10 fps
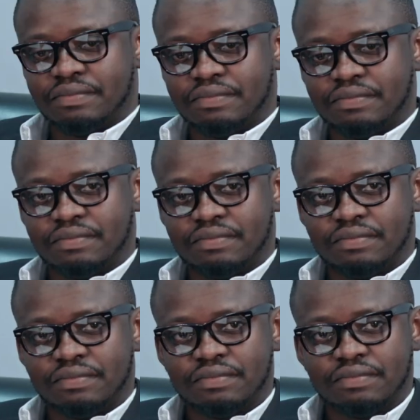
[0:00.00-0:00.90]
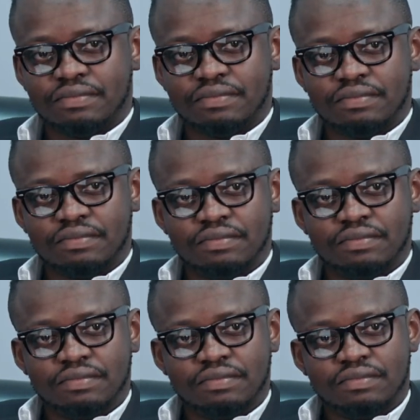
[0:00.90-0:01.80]
I think one of the most
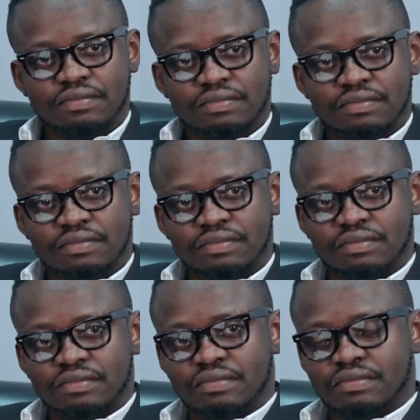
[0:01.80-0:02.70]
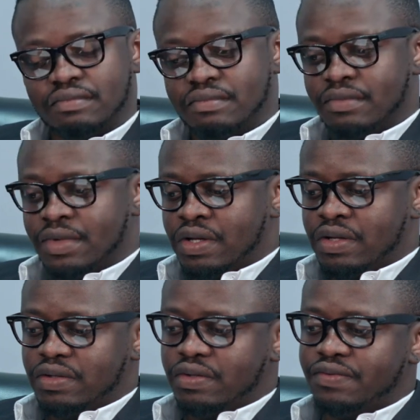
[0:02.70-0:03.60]
important things that I could share with you
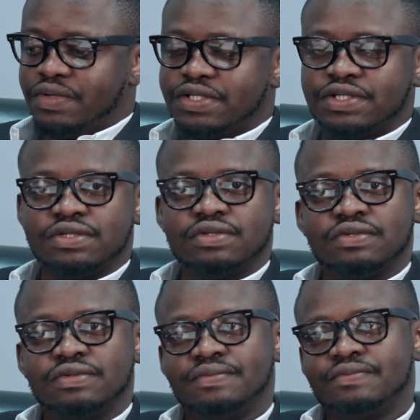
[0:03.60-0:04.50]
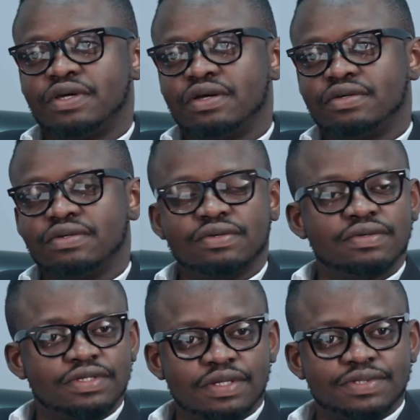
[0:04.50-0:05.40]
today, especially young,
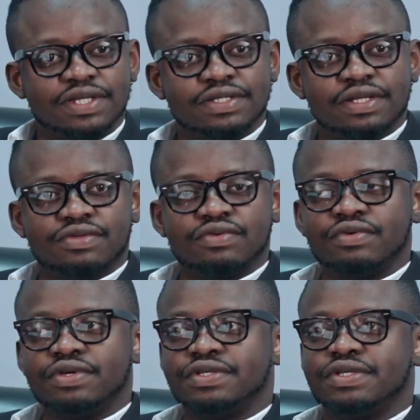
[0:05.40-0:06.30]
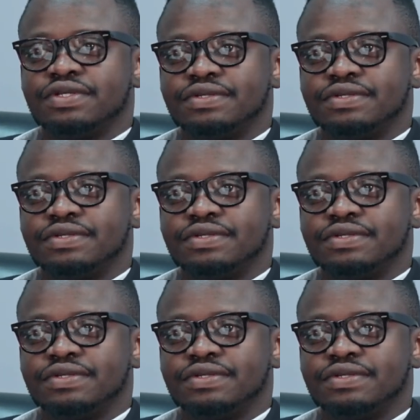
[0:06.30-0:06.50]
aspiring entrepreneurs,